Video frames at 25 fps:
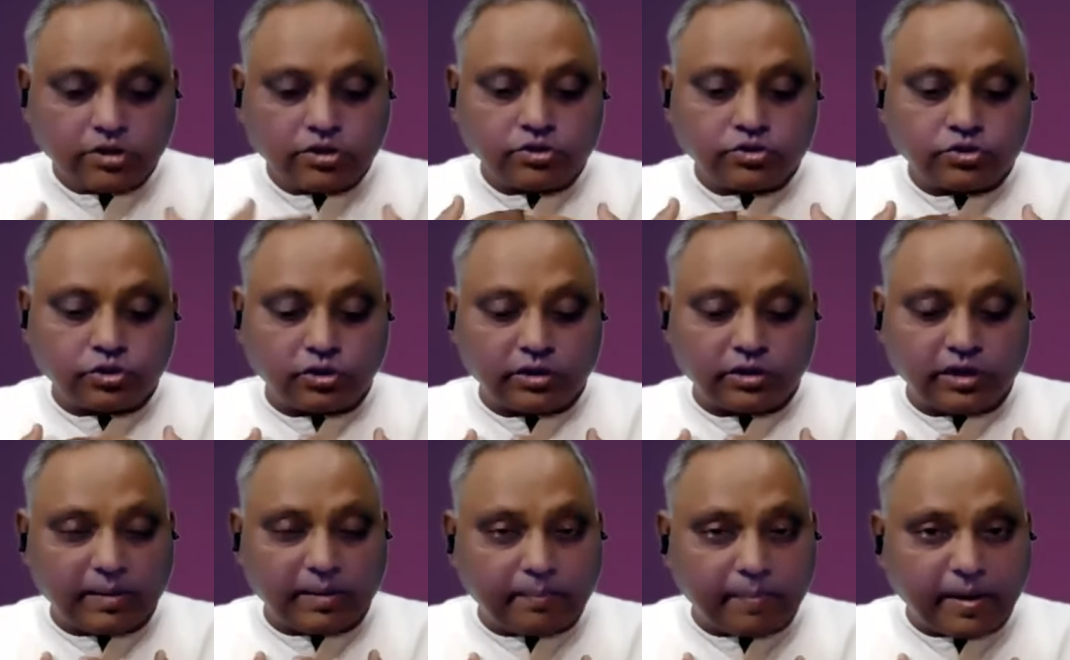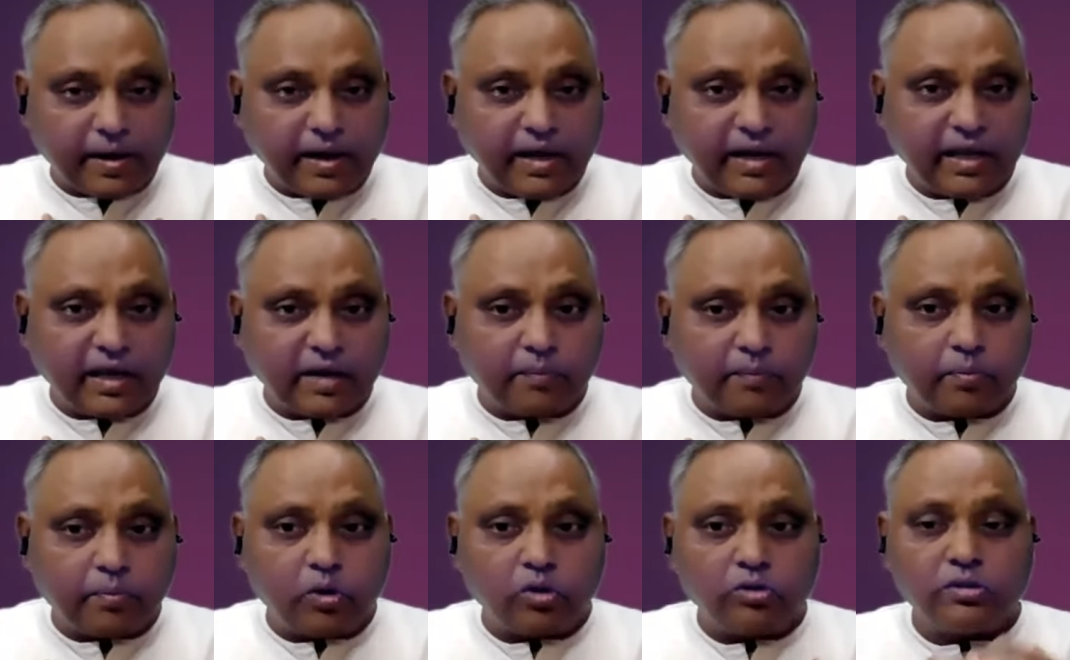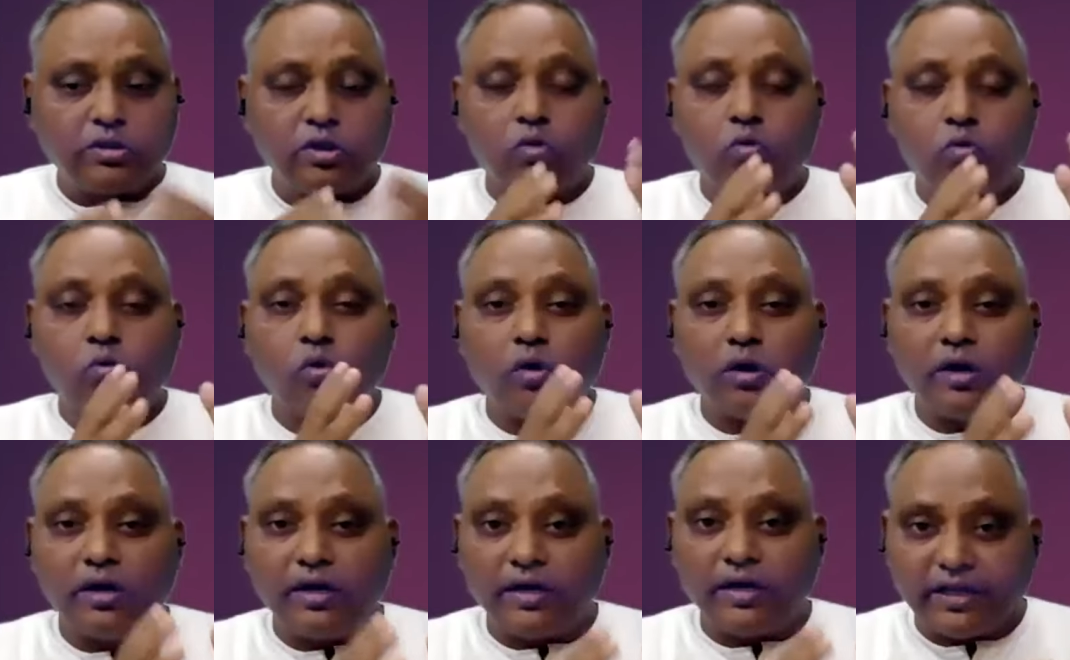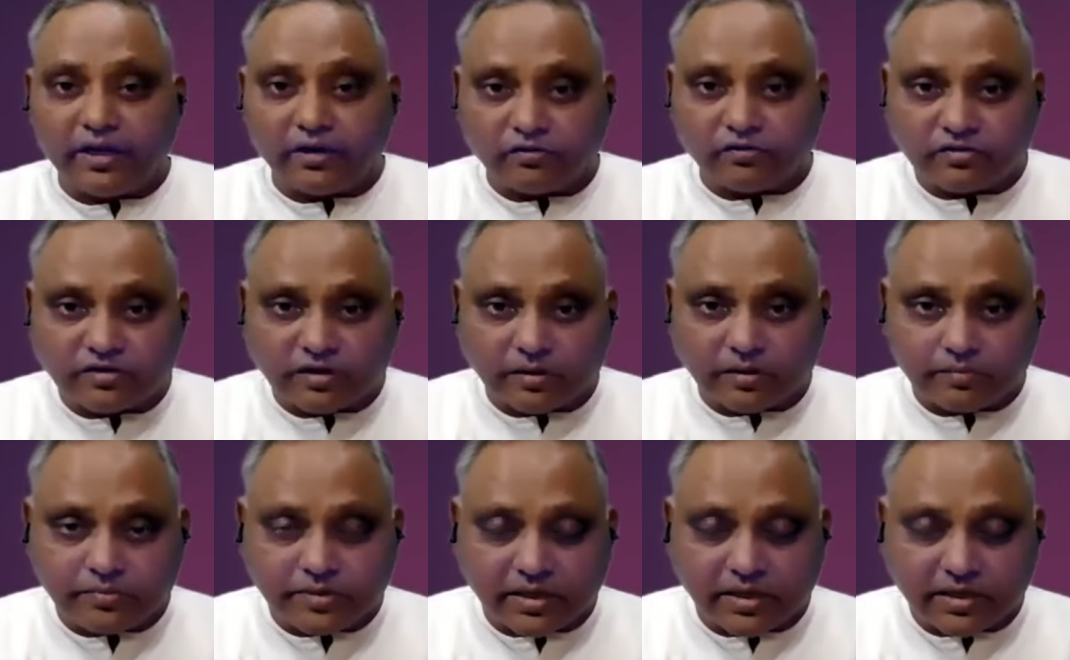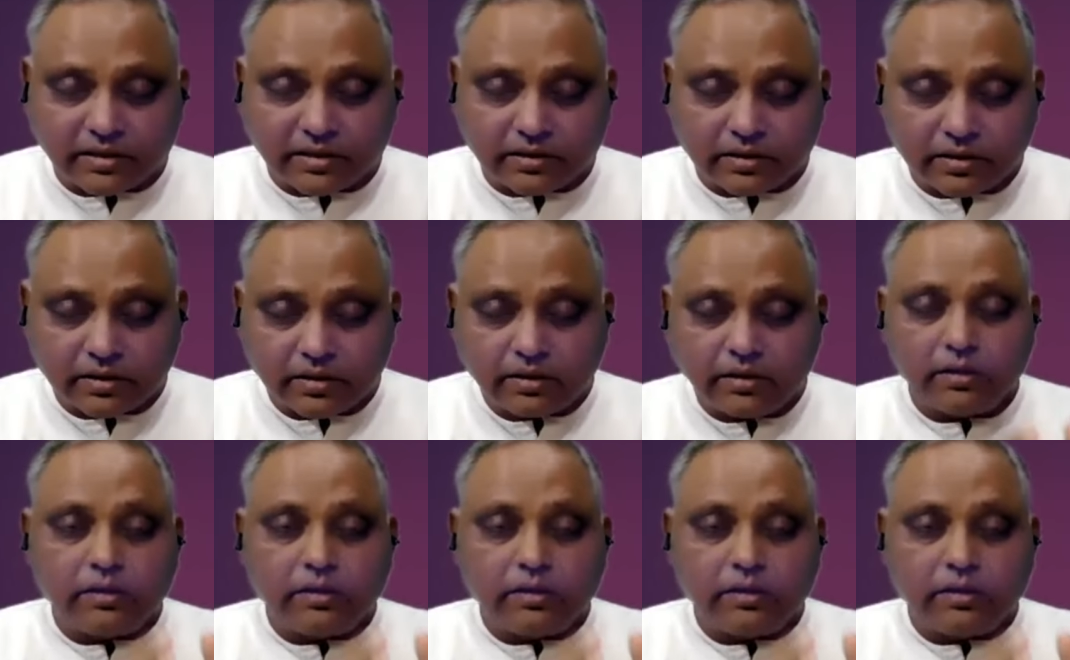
So depending upon the quality of subject,